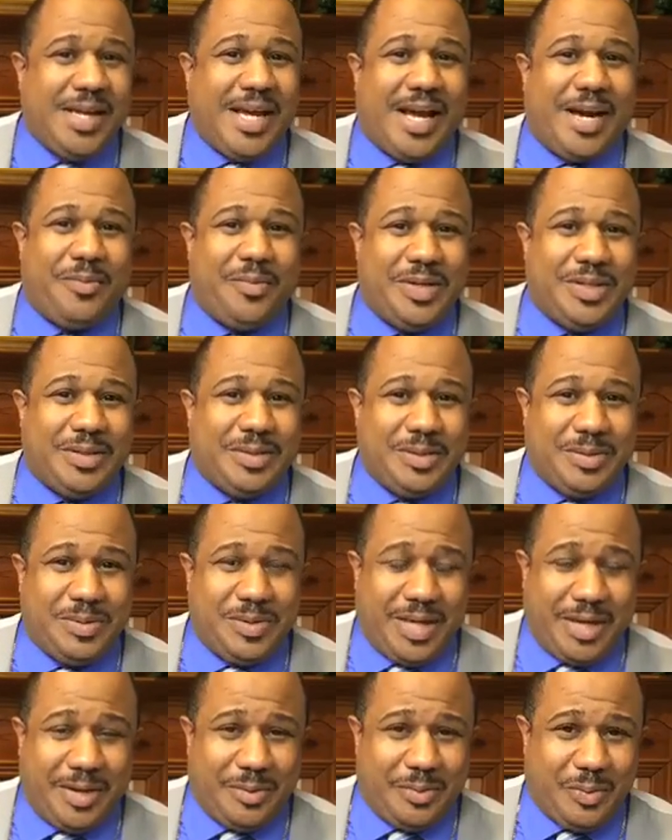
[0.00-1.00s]
I went
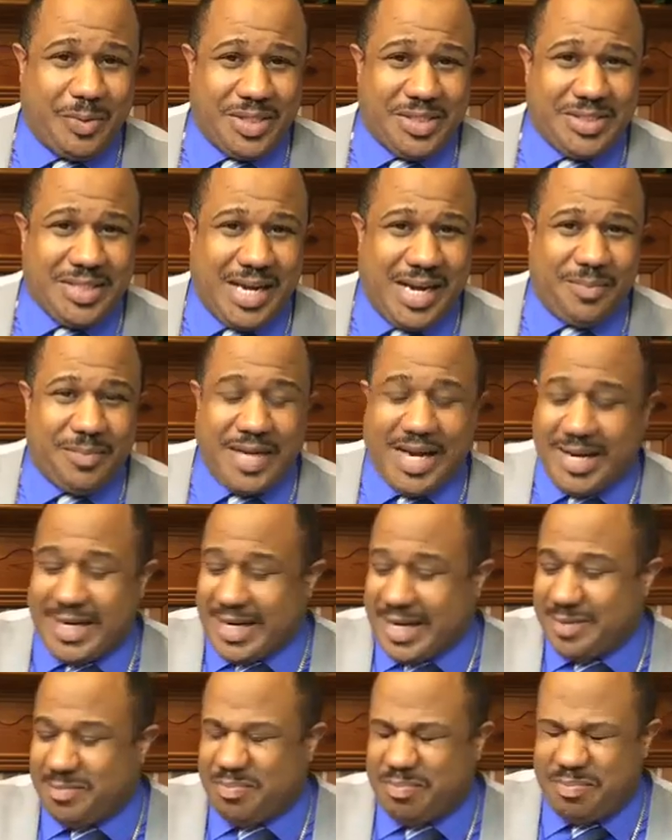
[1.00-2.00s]
through uh, one time and I
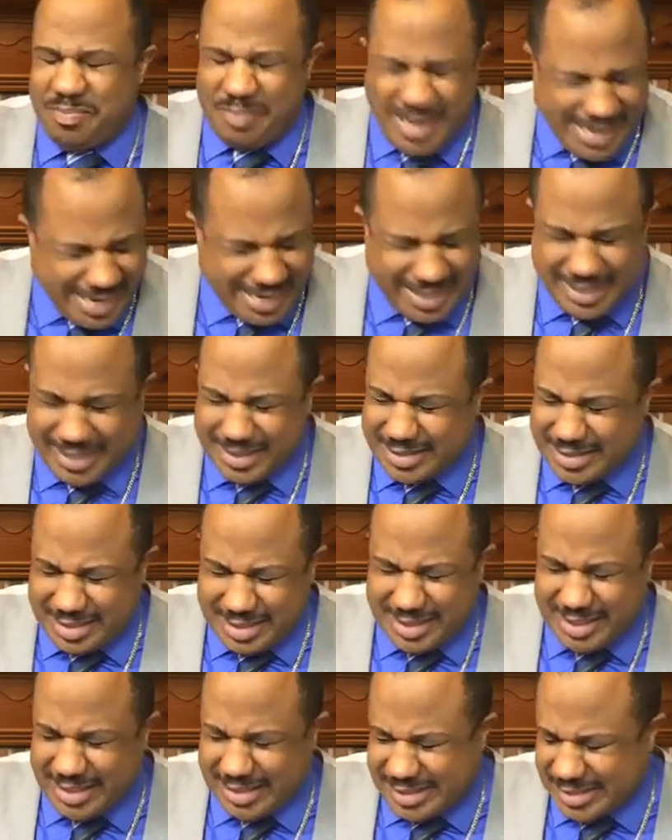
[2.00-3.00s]
got mad at
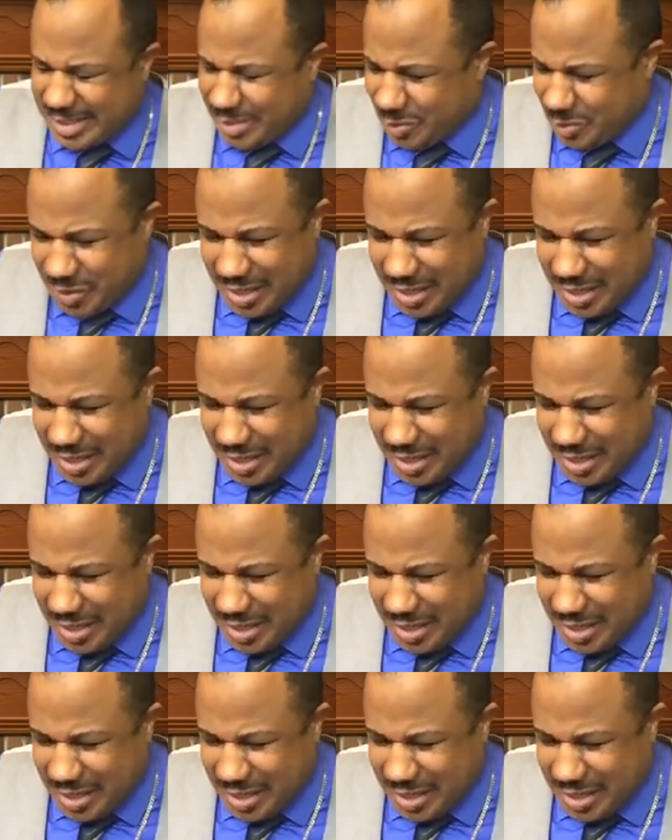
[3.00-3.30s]
TSA.